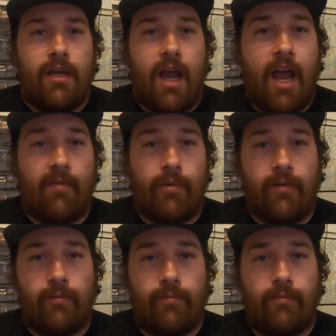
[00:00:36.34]
I have
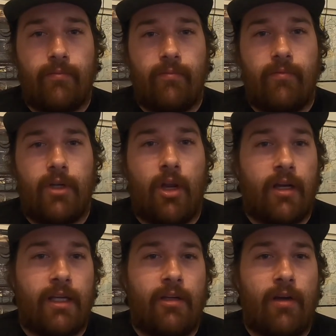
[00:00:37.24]
been
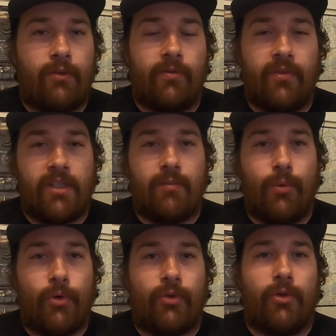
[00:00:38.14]
lucky enough to visit
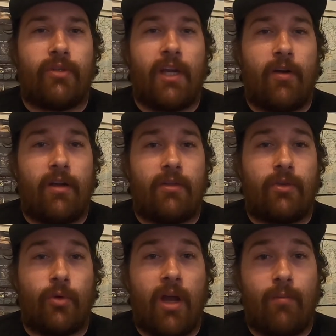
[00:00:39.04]
both of those areas
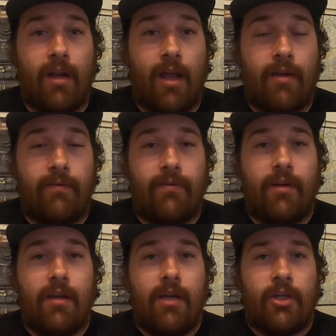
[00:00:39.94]
throughout my life,
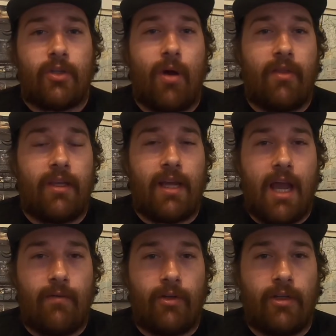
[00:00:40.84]
so I think I
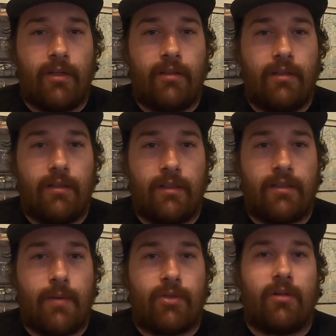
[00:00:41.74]
have a good
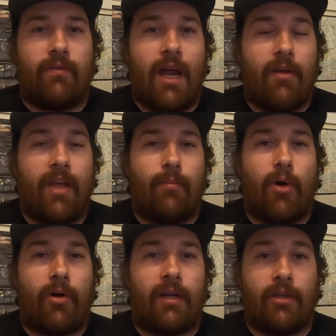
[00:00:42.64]
inception of how that
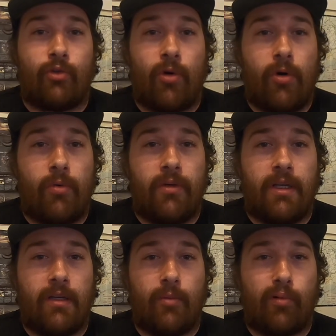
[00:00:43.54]
park has grown
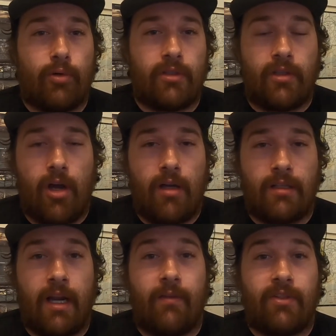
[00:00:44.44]
and the pros and cons
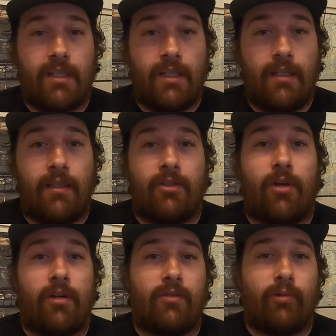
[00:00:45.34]
that I've seen and
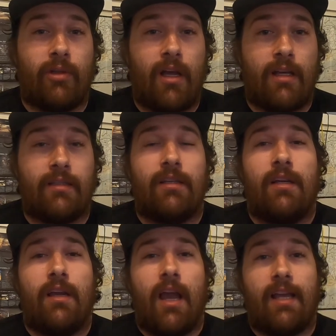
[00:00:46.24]
started to realize
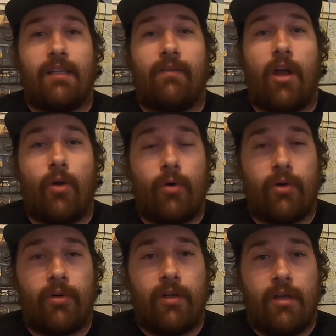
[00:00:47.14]
as I've got
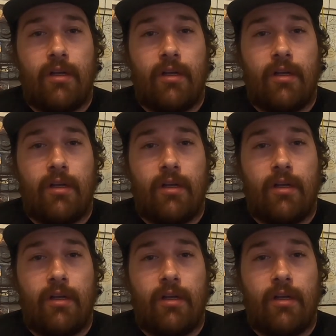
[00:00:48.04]
older